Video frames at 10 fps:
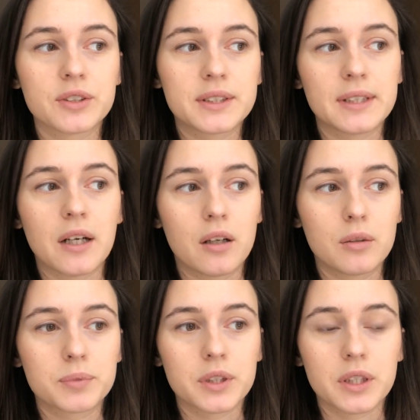sell
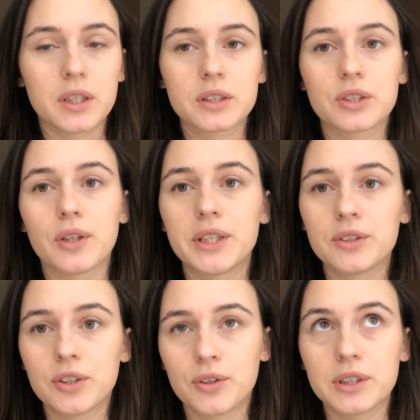products, so I don't
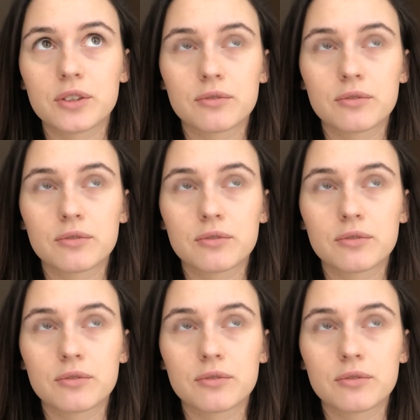know. It